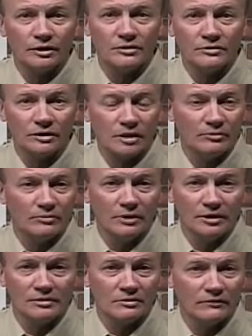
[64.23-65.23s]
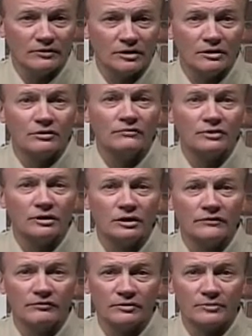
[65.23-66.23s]
to a couple months to even a year of
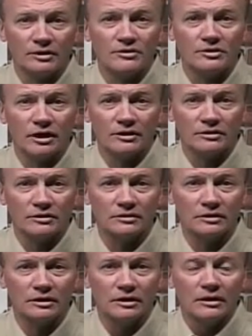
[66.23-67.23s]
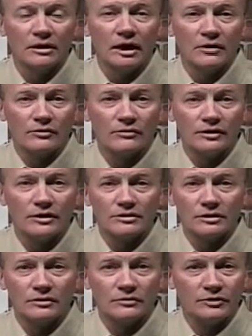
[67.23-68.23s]
relief from the injection. Other things
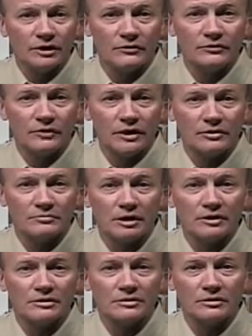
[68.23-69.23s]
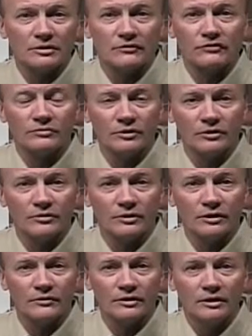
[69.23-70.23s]
include the arthritis medicines that you're familiar
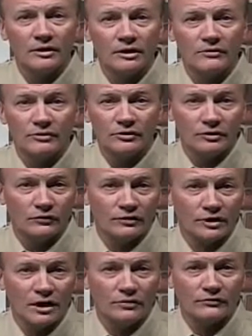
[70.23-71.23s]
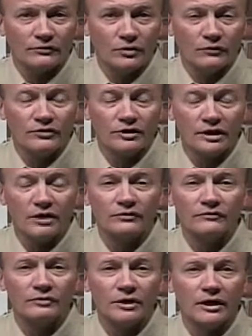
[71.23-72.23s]
with, either the
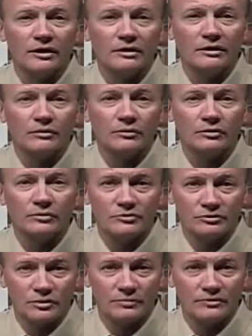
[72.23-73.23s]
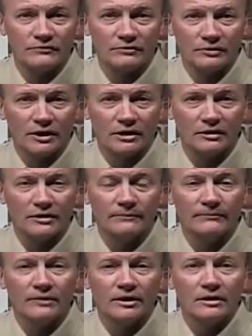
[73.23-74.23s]
over-the-counter variety or the prescription variety.
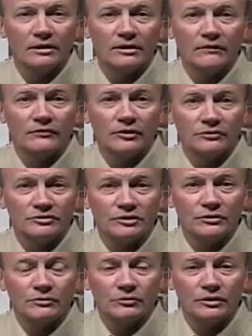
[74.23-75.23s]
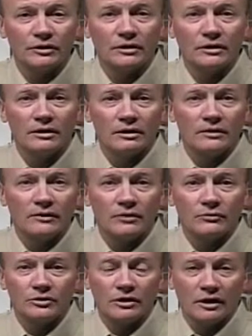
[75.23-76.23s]
If those don't work,
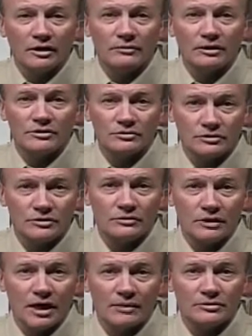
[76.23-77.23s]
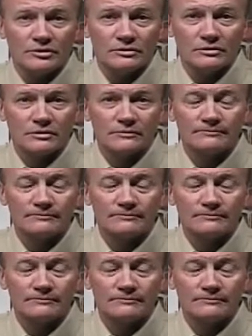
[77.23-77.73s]
then we're talking about surgical options.